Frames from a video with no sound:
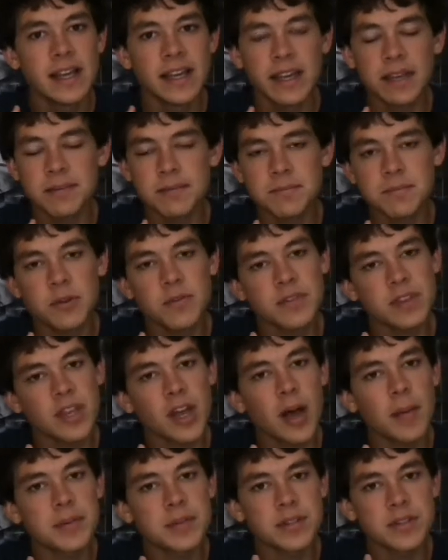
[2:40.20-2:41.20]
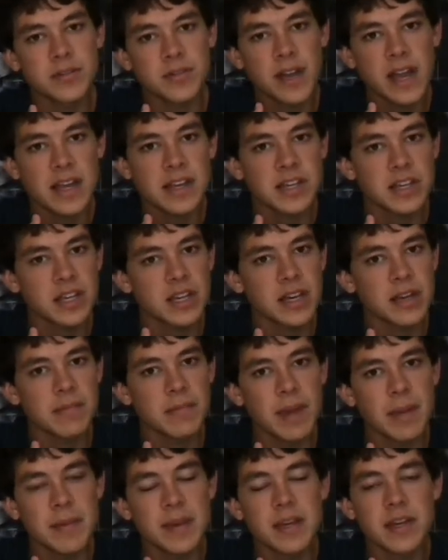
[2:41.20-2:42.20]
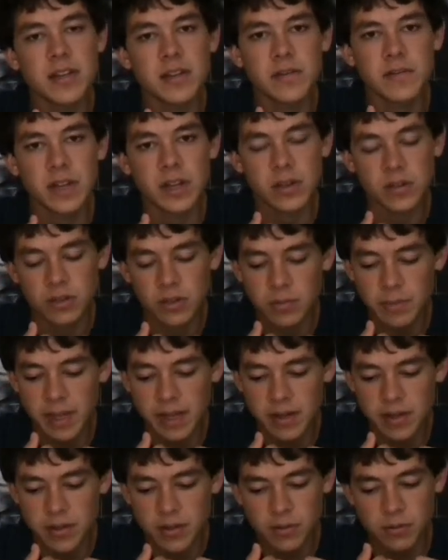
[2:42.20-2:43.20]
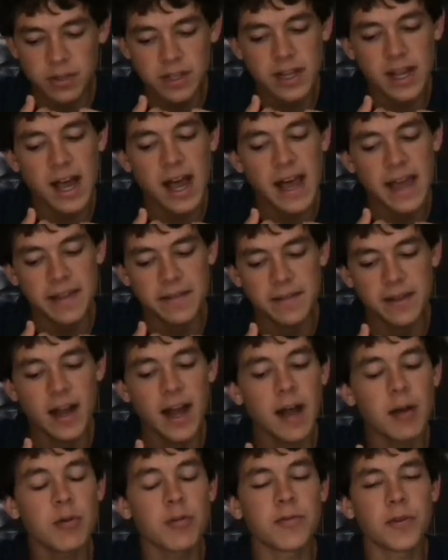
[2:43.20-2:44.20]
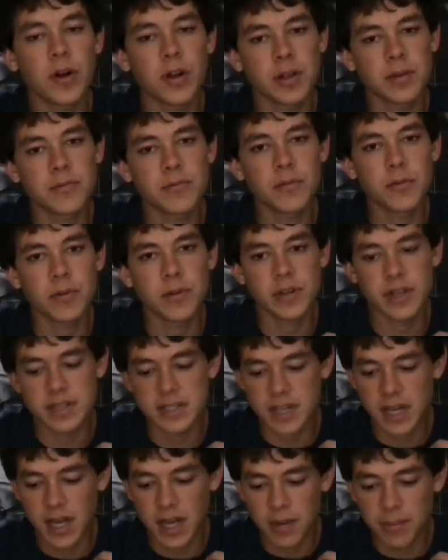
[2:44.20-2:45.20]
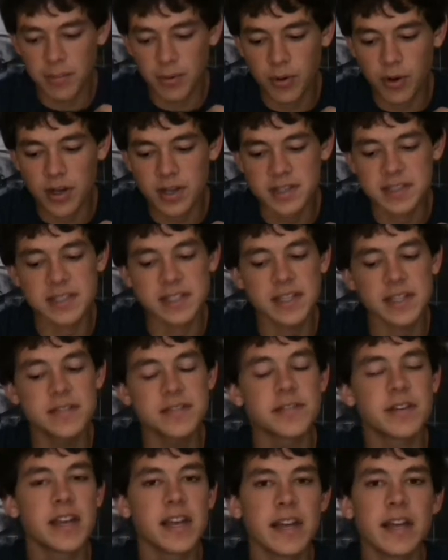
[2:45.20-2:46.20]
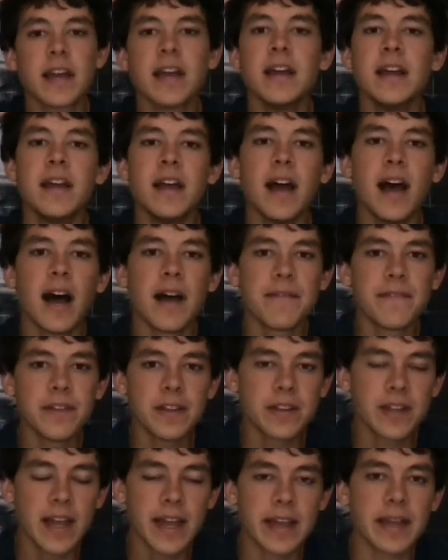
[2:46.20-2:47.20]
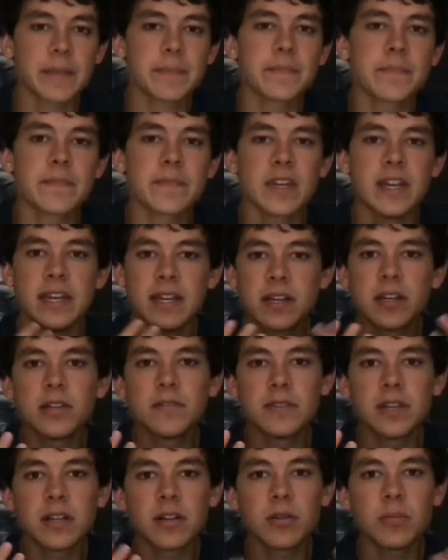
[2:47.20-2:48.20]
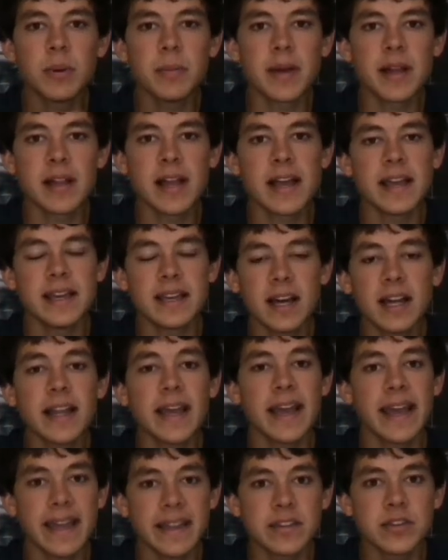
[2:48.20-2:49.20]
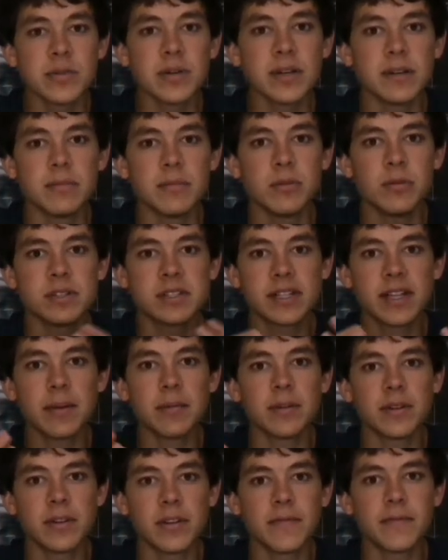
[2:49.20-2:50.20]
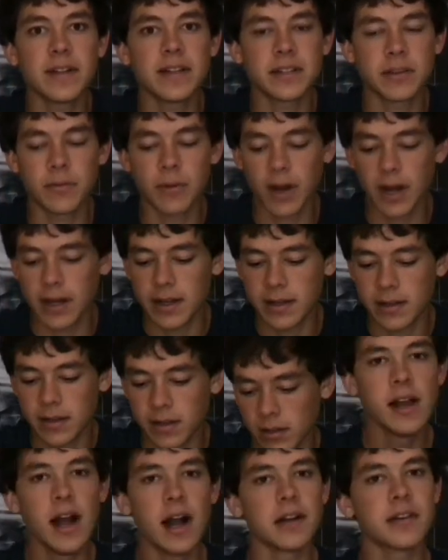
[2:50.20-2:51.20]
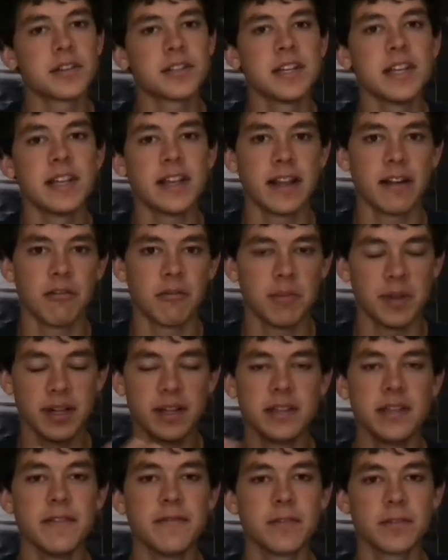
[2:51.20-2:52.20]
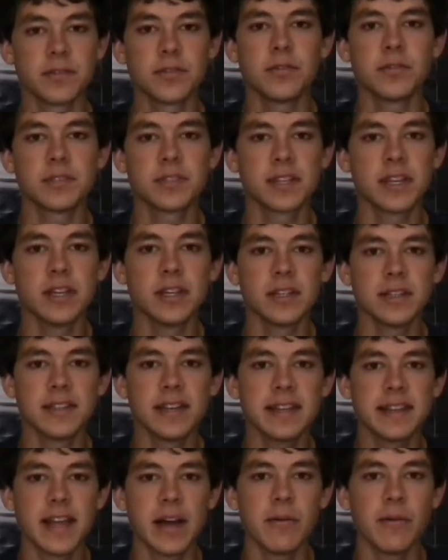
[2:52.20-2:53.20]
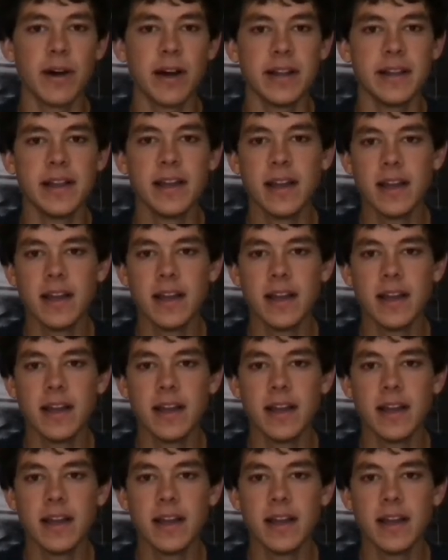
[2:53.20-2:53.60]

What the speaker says: He was moving the opposite direction. Maybe he could have done a little better. The one I will follow him for is Borja's scissor kick. I feel like he could have done a little bit better. He got a hand to it, but wasn't able to deflect it wide. I understand that would have been a difficult skill to take that wide.